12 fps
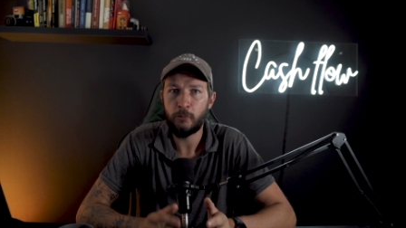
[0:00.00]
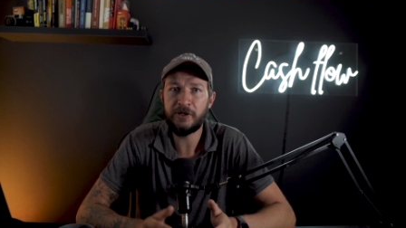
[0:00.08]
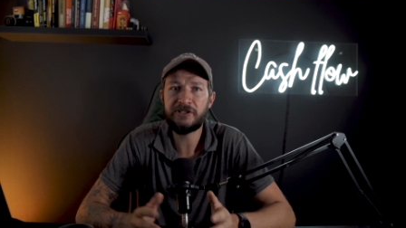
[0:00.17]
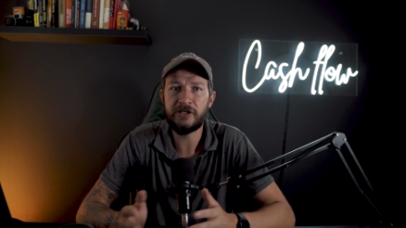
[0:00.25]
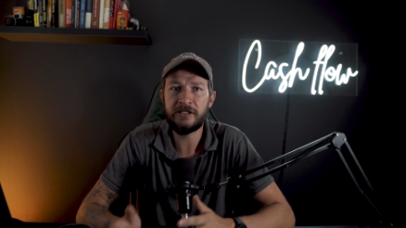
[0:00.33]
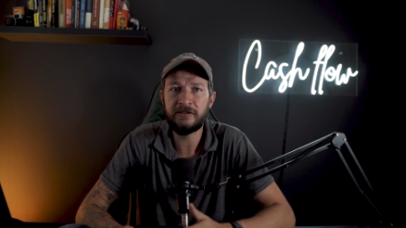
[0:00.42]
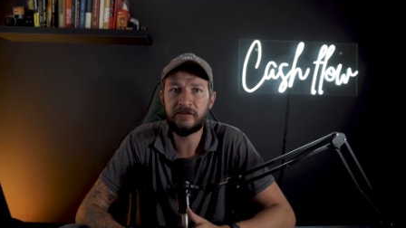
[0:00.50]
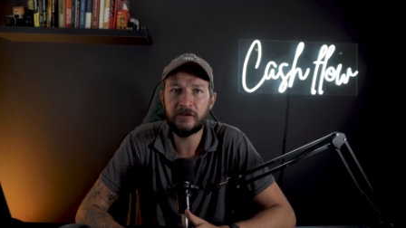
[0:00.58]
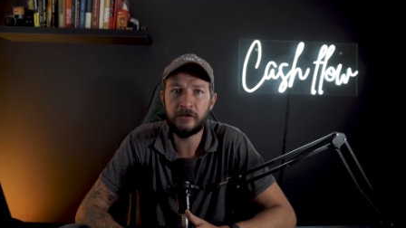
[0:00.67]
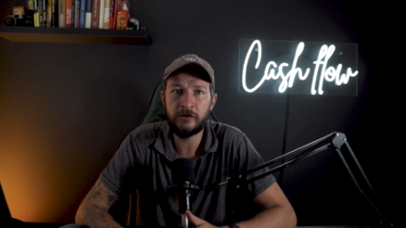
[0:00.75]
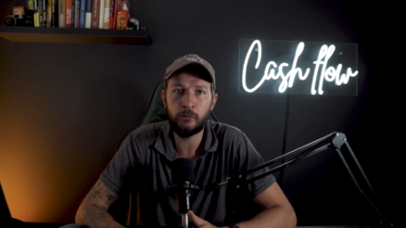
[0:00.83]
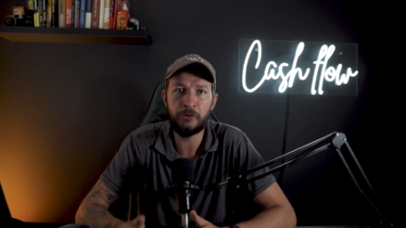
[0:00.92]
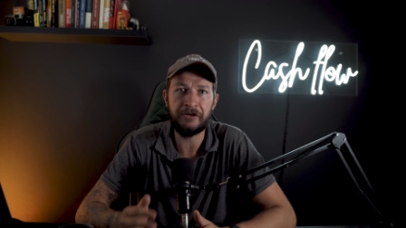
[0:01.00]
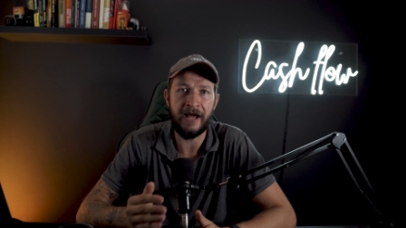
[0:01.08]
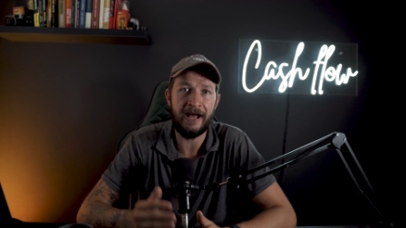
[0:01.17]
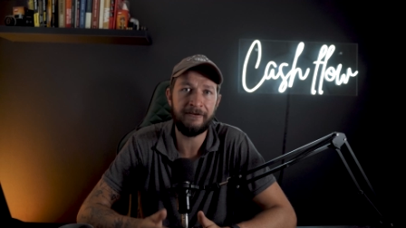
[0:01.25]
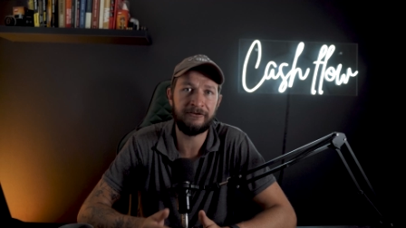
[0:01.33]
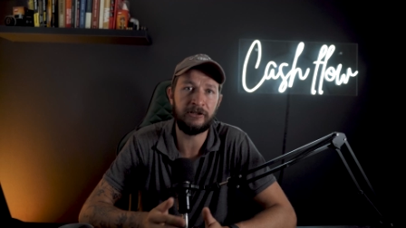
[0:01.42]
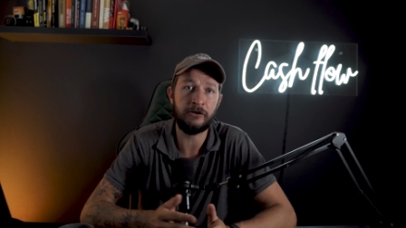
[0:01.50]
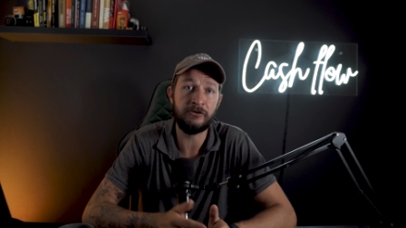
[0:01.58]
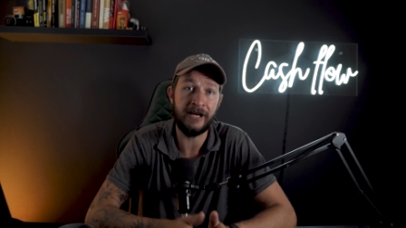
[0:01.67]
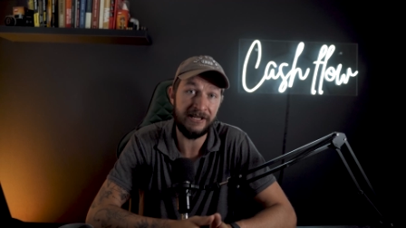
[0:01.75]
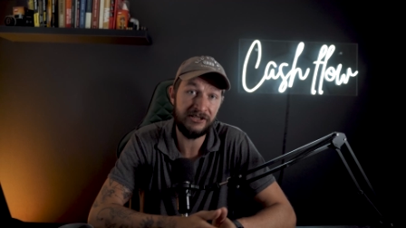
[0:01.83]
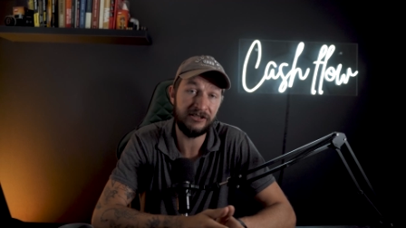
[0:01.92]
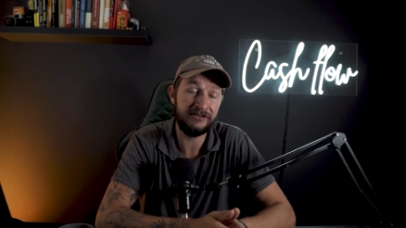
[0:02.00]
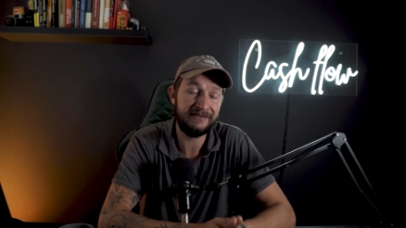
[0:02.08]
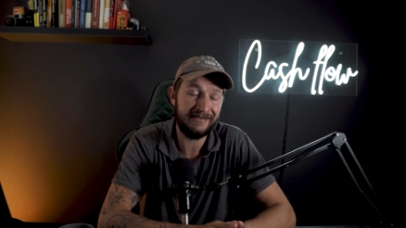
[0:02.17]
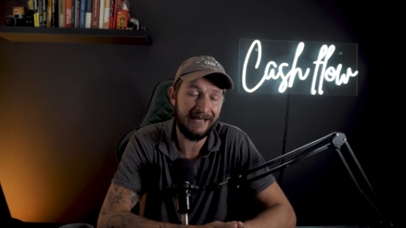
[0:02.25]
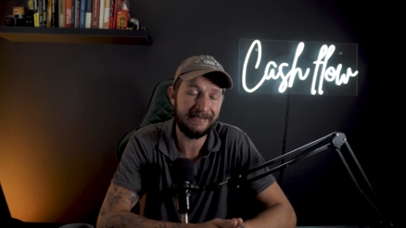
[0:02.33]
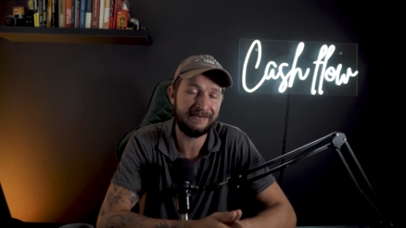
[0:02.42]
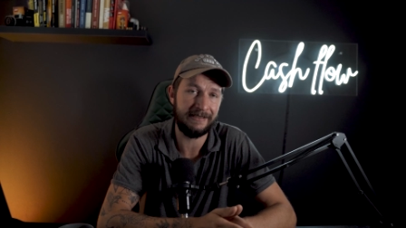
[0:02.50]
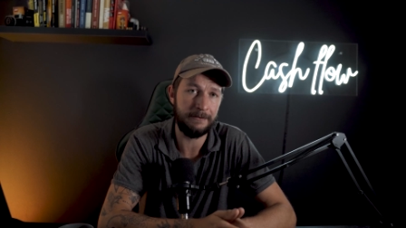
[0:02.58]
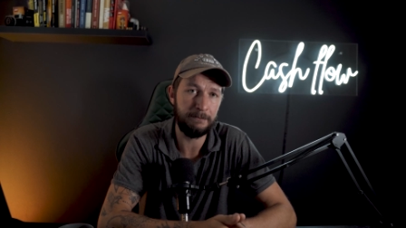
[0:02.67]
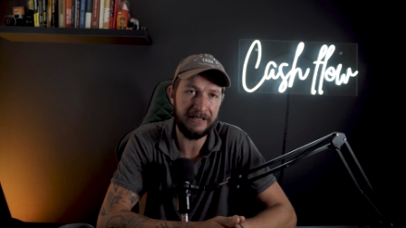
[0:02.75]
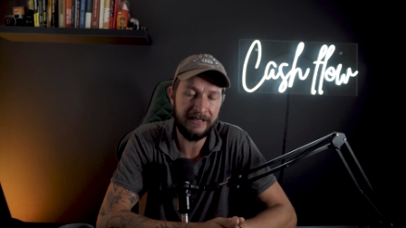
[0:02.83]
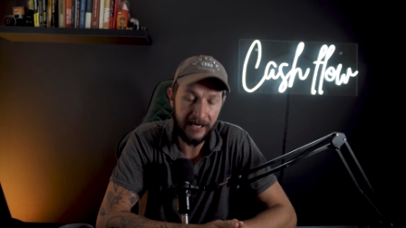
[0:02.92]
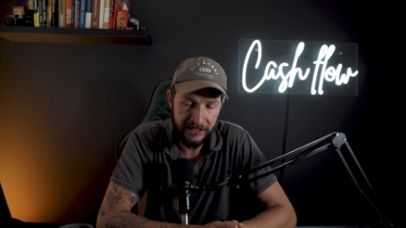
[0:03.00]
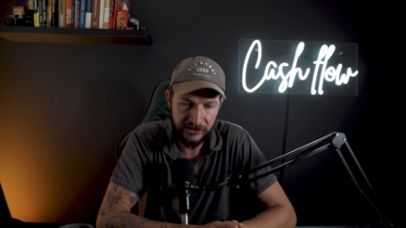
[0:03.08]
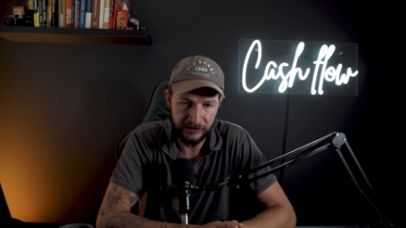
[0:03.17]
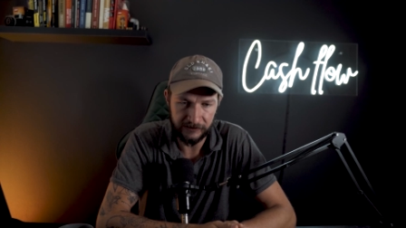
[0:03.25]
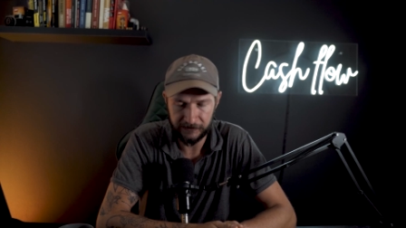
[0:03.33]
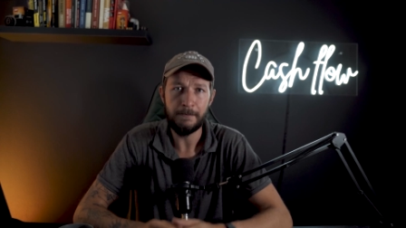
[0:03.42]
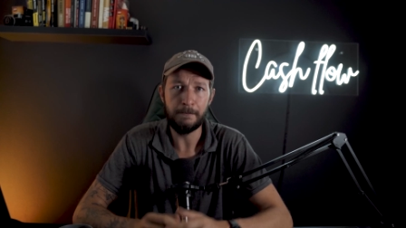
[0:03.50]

which in turn would have donation tax implications.